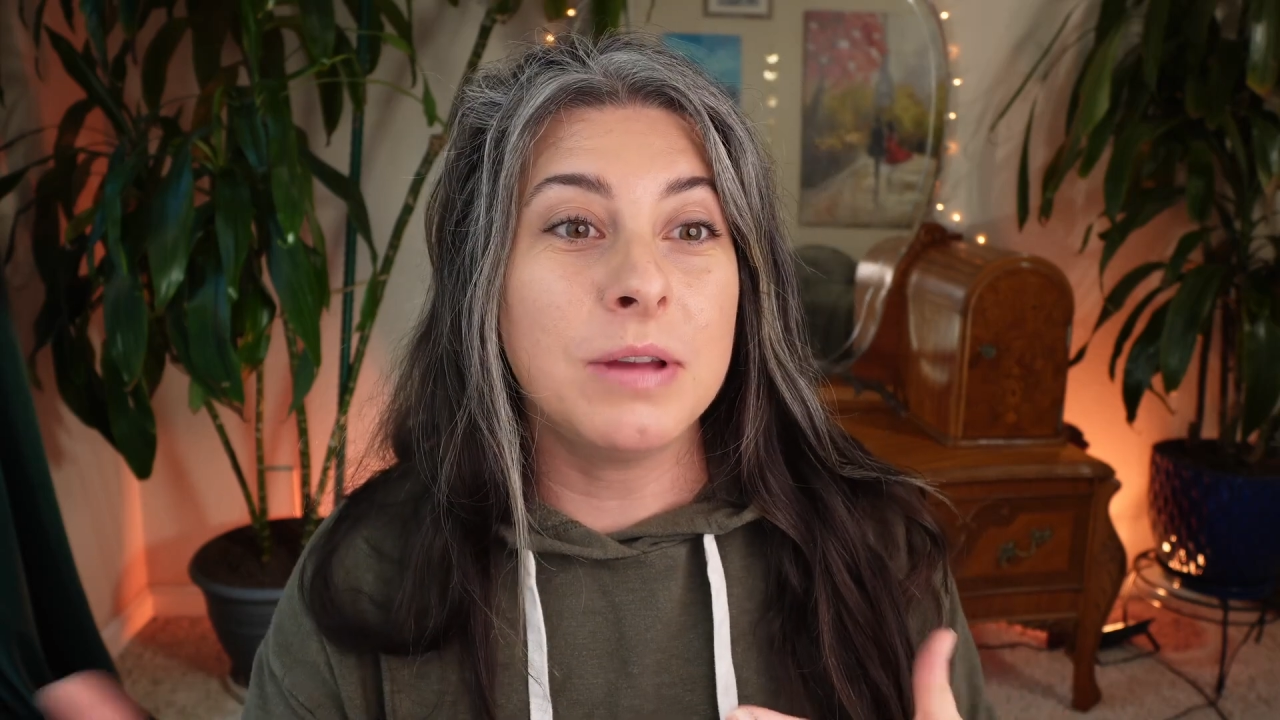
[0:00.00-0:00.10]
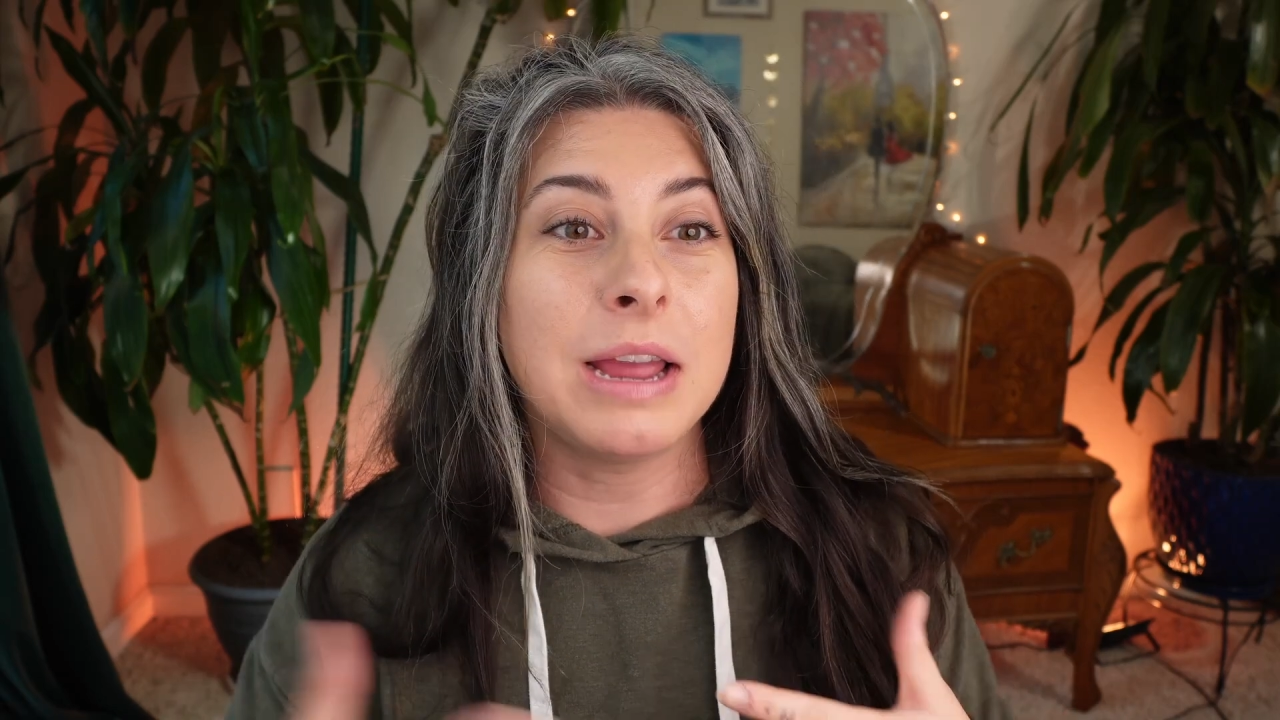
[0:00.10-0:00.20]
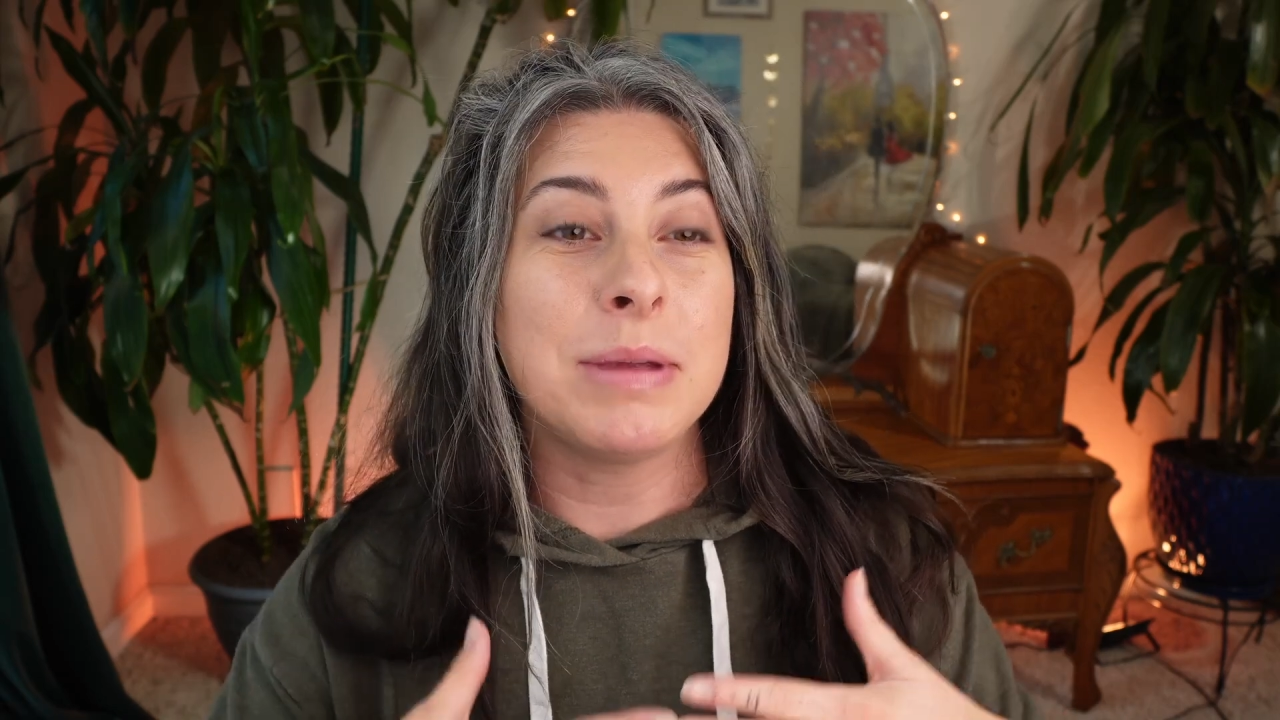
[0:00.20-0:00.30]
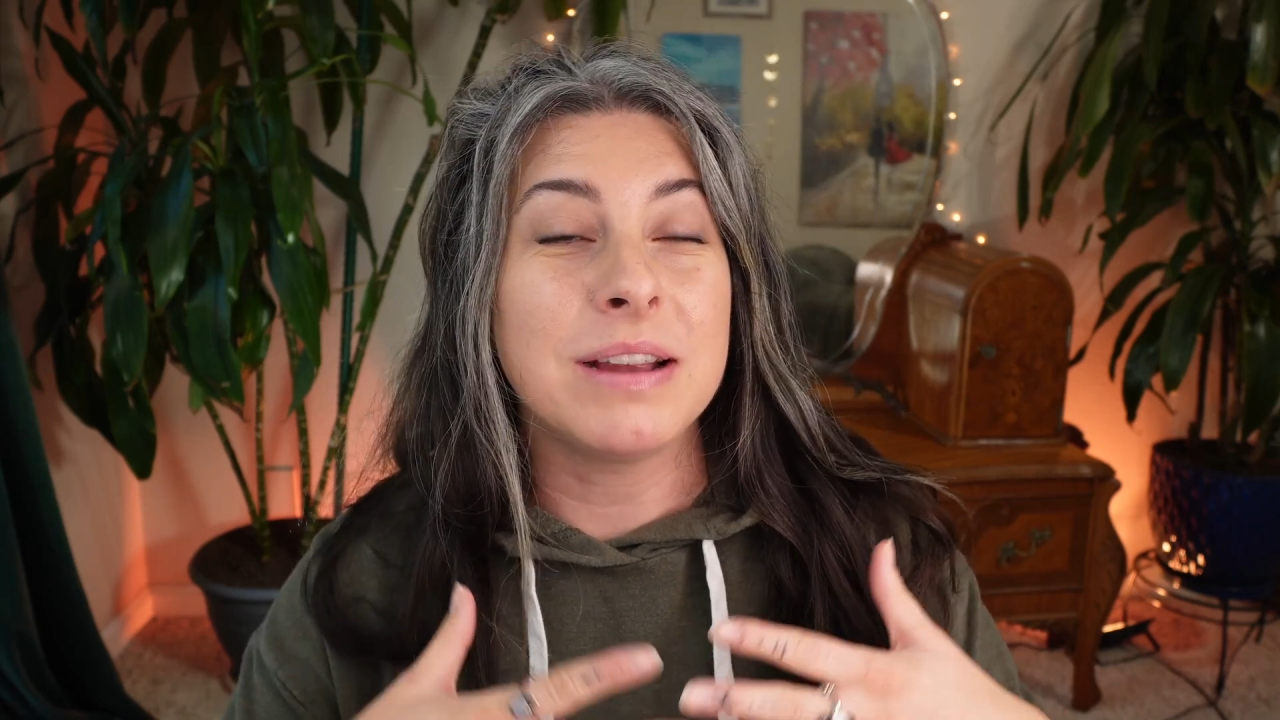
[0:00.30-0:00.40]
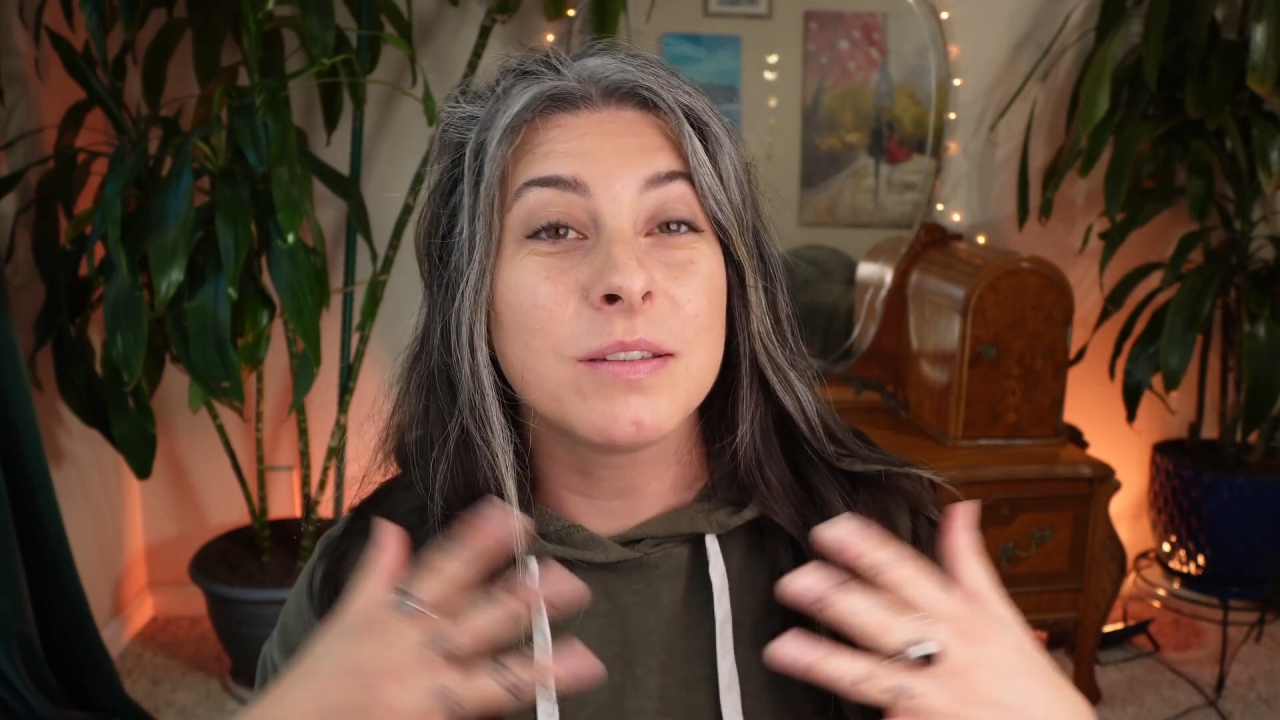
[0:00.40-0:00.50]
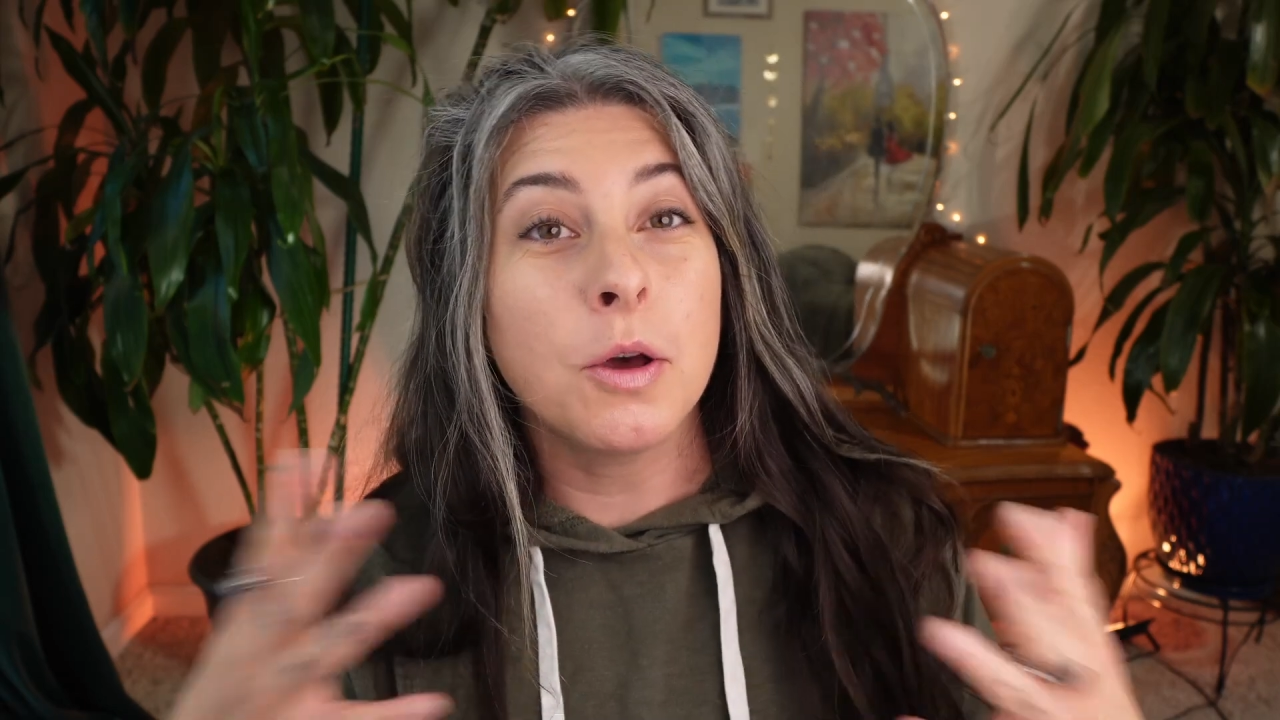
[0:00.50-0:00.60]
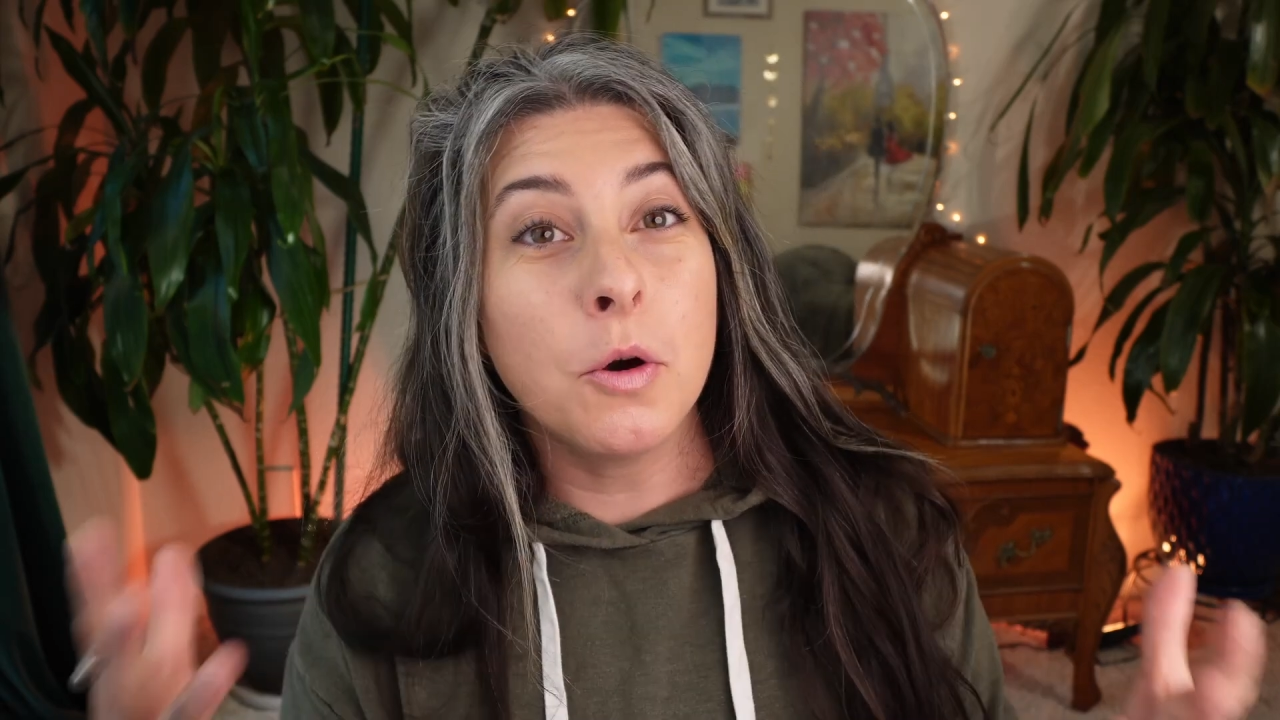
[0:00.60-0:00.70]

and make us